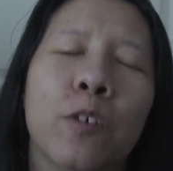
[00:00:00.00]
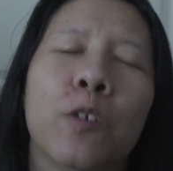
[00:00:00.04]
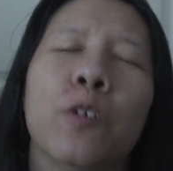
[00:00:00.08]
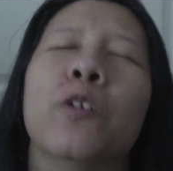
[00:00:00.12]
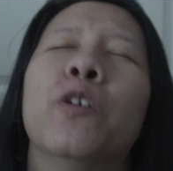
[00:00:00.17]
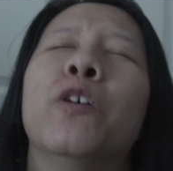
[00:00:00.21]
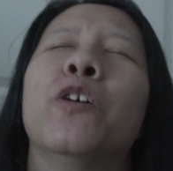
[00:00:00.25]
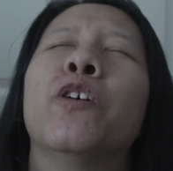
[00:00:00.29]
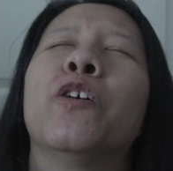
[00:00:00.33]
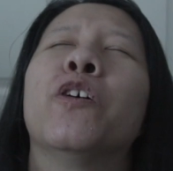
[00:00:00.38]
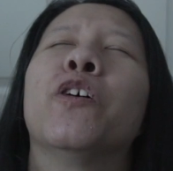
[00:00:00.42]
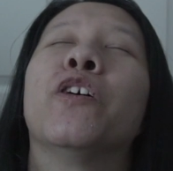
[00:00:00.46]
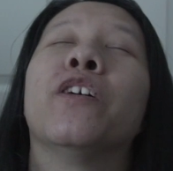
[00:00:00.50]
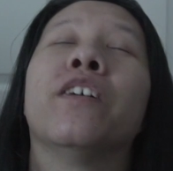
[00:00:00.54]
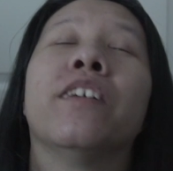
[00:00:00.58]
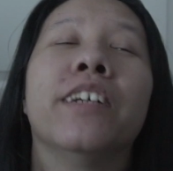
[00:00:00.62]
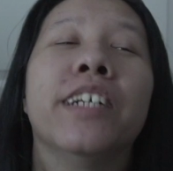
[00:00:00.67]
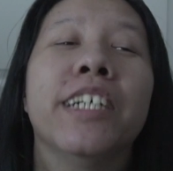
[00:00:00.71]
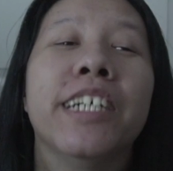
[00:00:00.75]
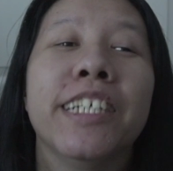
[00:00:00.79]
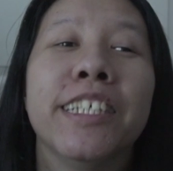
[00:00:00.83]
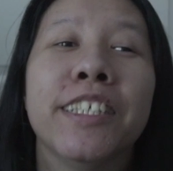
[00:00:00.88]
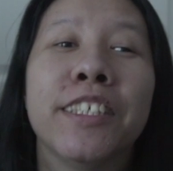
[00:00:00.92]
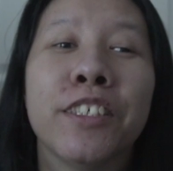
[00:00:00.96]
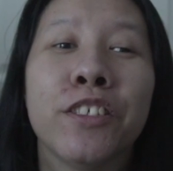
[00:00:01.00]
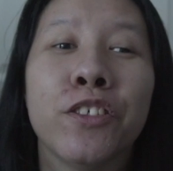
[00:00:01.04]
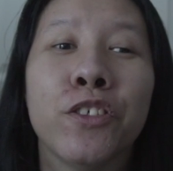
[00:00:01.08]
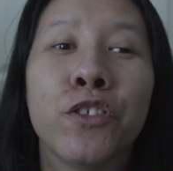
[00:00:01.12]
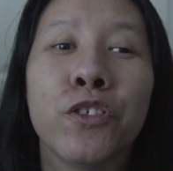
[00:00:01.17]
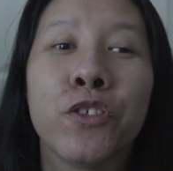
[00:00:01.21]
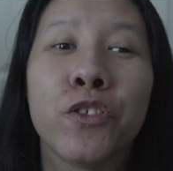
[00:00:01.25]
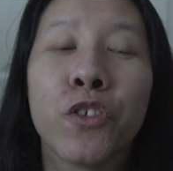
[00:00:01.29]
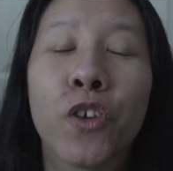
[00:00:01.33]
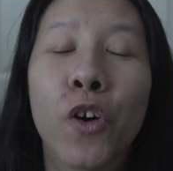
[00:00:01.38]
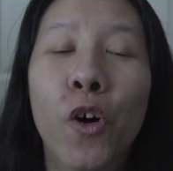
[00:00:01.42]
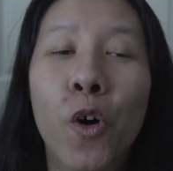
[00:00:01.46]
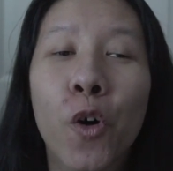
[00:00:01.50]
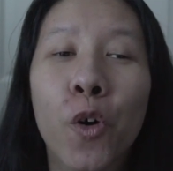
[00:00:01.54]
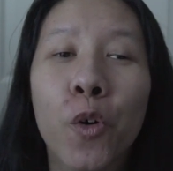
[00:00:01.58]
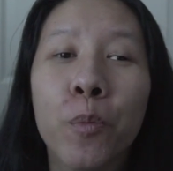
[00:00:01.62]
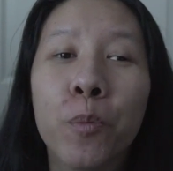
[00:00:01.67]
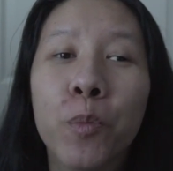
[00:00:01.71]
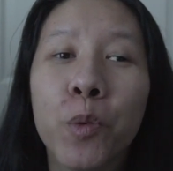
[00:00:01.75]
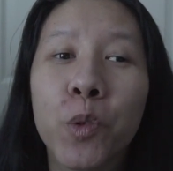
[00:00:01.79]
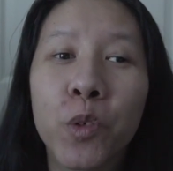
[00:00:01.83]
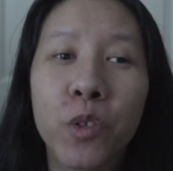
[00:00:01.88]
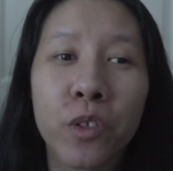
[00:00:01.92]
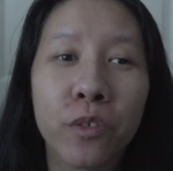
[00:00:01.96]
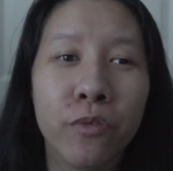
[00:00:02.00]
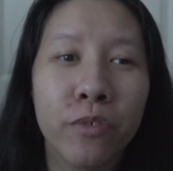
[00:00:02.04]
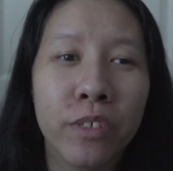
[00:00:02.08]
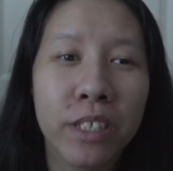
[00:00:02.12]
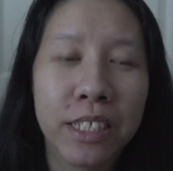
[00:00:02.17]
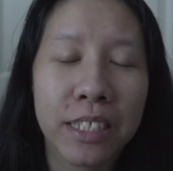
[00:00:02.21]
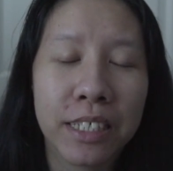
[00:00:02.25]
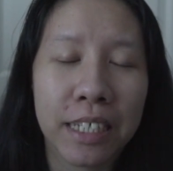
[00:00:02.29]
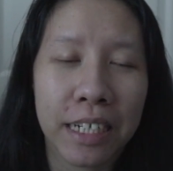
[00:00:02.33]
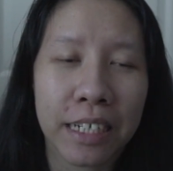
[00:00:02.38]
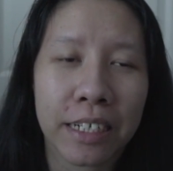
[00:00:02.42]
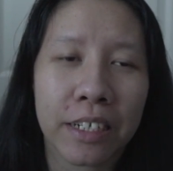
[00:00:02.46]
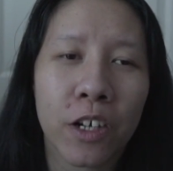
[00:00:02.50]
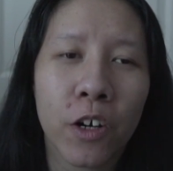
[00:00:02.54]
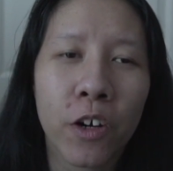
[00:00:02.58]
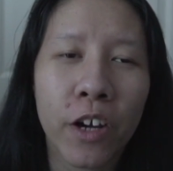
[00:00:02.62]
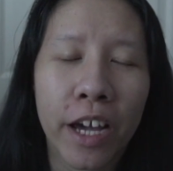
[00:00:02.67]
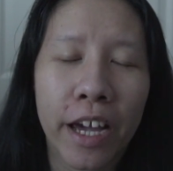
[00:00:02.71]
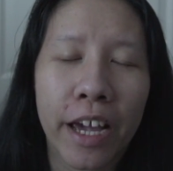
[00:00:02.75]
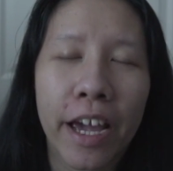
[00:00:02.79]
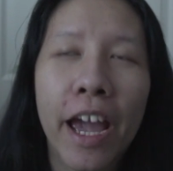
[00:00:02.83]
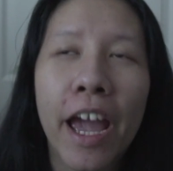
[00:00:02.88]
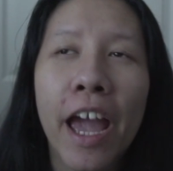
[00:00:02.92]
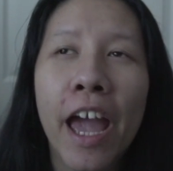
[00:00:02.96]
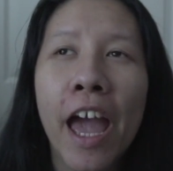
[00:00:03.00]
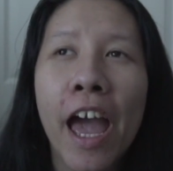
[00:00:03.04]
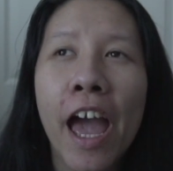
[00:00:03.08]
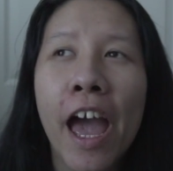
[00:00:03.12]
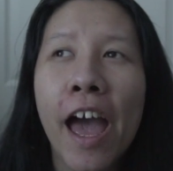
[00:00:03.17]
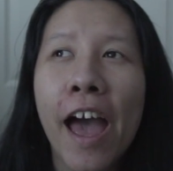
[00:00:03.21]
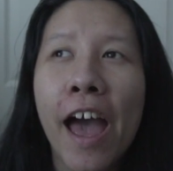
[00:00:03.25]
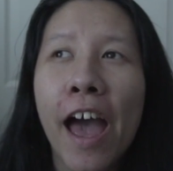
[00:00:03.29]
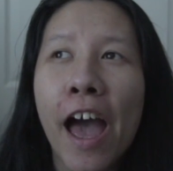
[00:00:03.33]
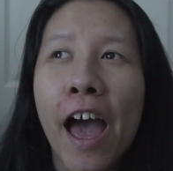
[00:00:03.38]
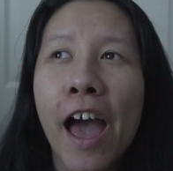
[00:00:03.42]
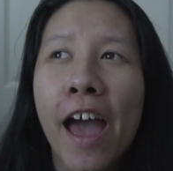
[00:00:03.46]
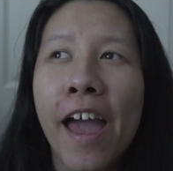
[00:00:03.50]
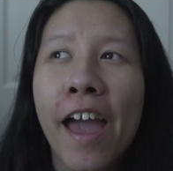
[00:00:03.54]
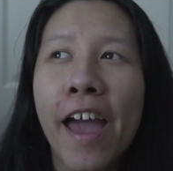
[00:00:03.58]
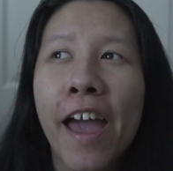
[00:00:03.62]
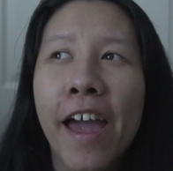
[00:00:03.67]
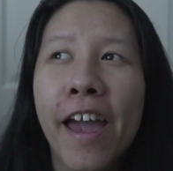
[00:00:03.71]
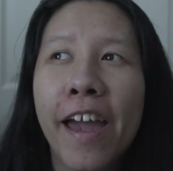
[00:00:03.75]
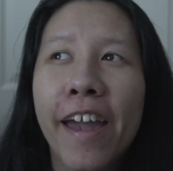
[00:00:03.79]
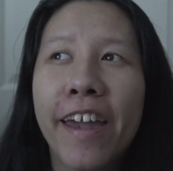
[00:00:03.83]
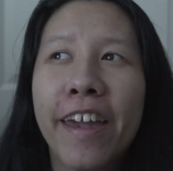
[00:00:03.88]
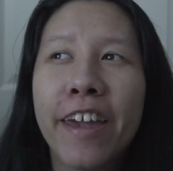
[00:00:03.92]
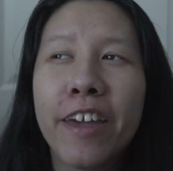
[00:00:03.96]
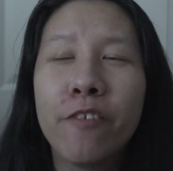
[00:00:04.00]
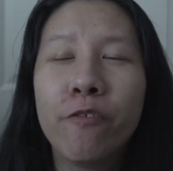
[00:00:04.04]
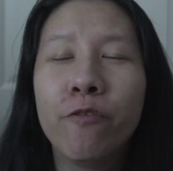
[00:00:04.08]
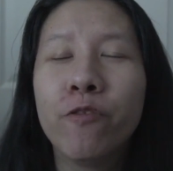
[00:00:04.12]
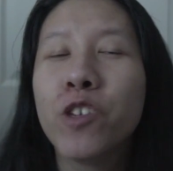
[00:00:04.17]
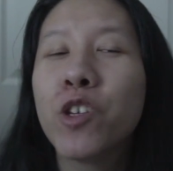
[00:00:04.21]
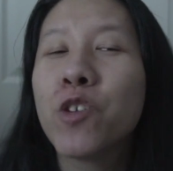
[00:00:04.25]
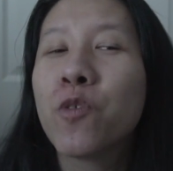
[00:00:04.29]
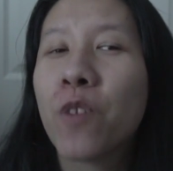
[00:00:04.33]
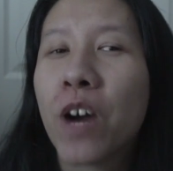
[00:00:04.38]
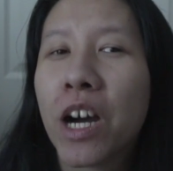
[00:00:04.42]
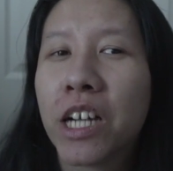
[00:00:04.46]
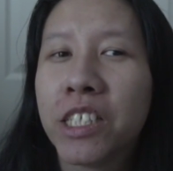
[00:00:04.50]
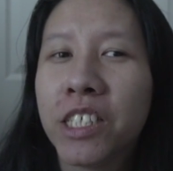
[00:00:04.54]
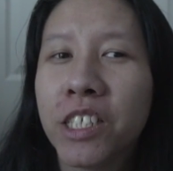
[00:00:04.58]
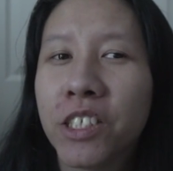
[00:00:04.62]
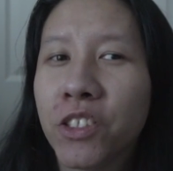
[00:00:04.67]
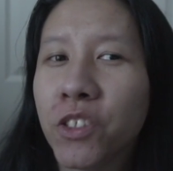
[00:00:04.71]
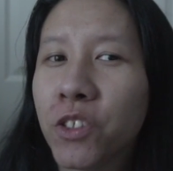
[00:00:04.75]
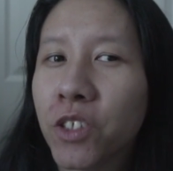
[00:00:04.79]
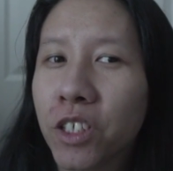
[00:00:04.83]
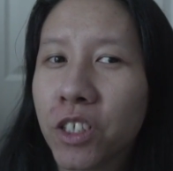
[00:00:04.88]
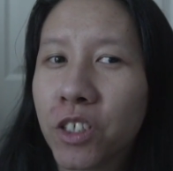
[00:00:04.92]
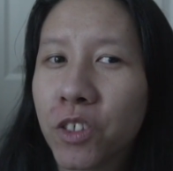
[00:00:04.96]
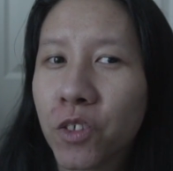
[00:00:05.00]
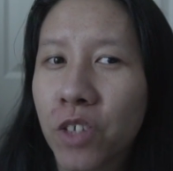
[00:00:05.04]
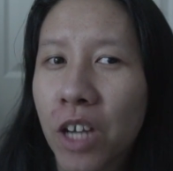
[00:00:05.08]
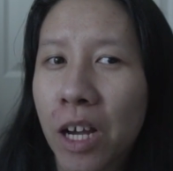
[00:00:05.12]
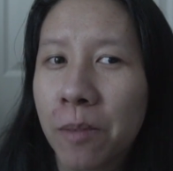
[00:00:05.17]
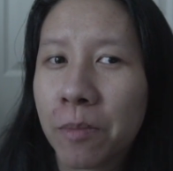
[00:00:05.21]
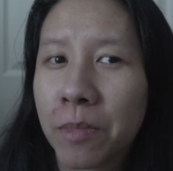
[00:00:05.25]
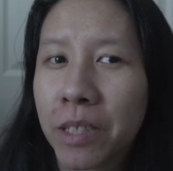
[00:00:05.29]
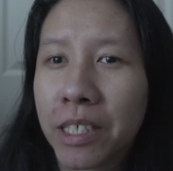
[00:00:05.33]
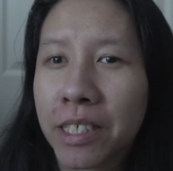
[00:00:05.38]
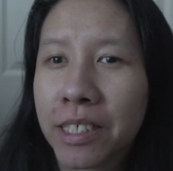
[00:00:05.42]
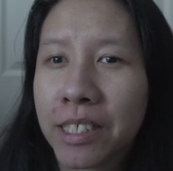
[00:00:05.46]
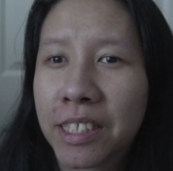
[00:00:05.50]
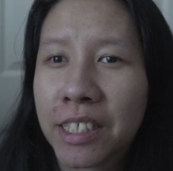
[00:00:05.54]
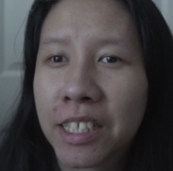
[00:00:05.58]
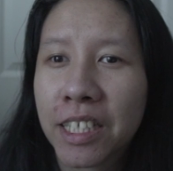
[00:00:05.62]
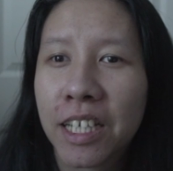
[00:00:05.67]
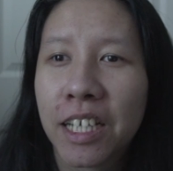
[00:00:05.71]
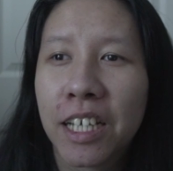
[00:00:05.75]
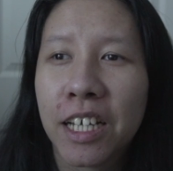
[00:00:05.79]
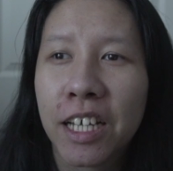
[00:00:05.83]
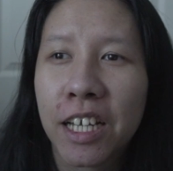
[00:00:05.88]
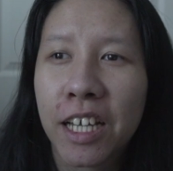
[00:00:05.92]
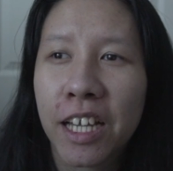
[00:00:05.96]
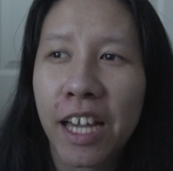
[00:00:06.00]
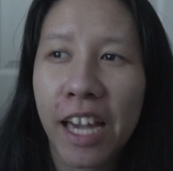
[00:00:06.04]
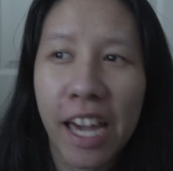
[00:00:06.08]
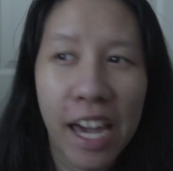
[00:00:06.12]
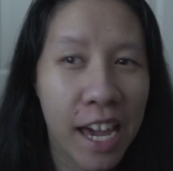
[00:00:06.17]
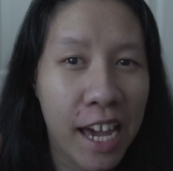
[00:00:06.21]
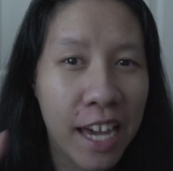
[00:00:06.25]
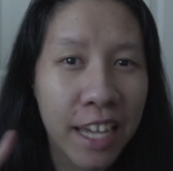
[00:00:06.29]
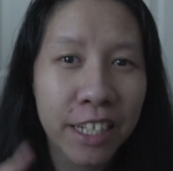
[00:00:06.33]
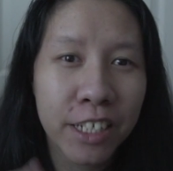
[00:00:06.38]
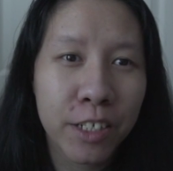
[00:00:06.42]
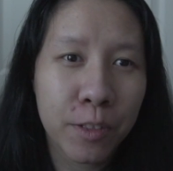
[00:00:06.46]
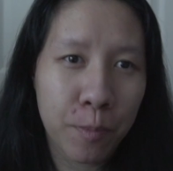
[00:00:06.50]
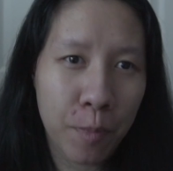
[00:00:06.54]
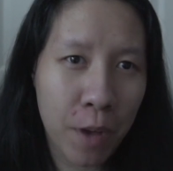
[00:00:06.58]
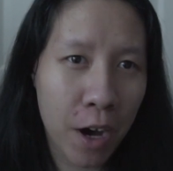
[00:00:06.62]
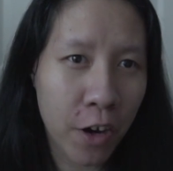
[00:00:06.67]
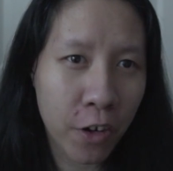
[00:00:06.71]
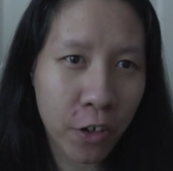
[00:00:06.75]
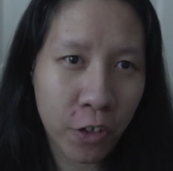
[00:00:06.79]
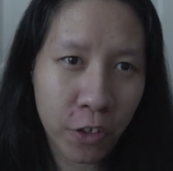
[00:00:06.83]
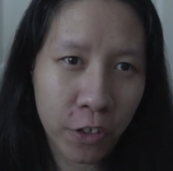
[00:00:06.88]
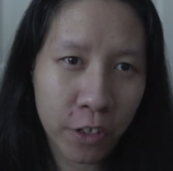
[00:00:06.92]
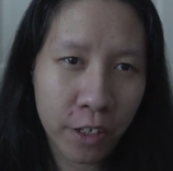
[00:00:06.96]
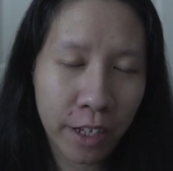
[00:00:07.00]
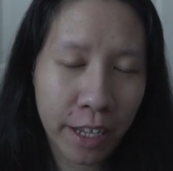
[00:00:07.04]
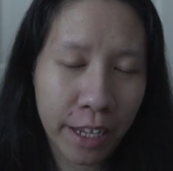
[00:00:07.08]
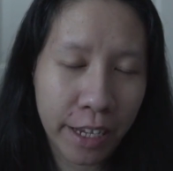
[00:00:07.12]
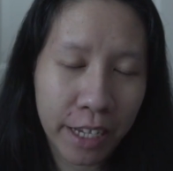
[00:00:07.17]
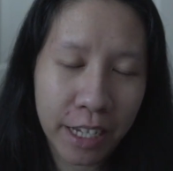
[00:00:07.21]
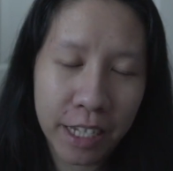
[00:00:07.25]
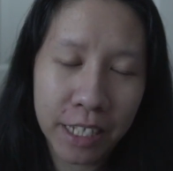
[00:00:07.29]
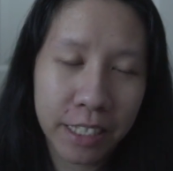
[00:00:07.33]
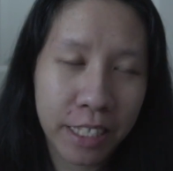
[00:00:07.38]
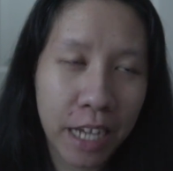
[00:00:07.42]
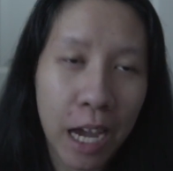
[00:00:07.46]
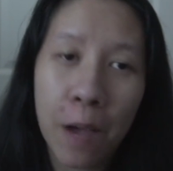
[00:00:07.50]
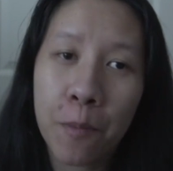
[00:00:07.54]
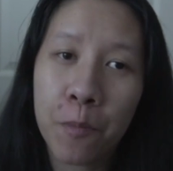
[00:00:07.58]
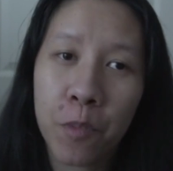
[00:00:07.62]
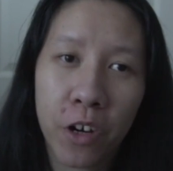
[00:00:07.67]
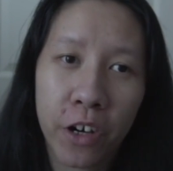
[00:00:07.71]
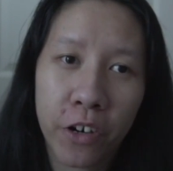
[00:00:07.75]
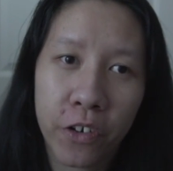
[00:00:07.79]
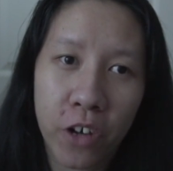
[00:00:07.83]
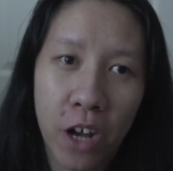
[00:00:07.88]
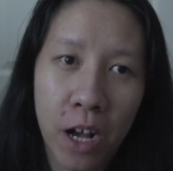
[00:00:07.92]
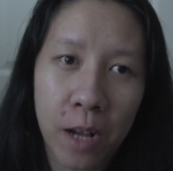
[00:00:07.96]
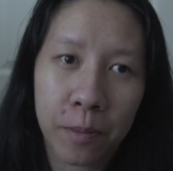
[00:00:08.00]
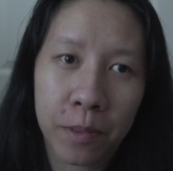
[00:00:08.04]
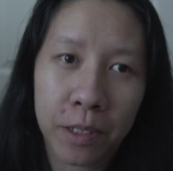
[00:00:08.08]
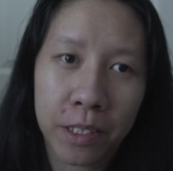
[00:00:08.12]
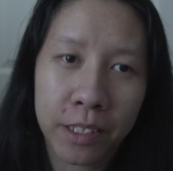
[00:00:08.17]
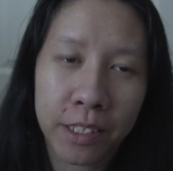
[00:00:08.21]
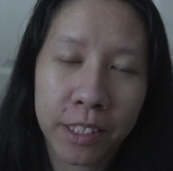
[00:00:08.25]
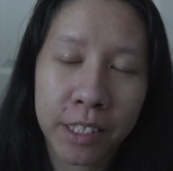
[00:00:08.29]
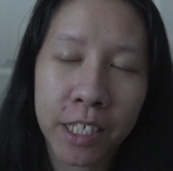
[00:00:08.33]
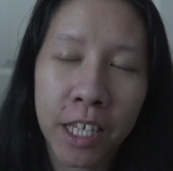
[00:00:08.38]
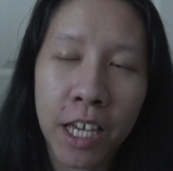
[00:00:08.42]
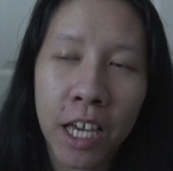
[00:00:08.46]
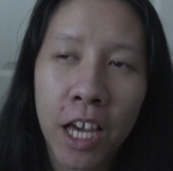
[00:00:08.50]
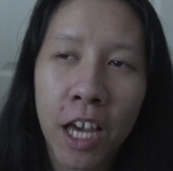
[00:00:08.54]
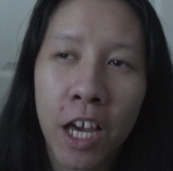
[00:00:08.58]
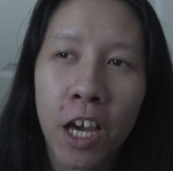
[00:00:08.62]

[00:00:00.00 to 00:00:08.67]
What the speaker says: Oh, it's so beautifully done. Okay, if you watch historical dramas and modern, like contemporary dramas,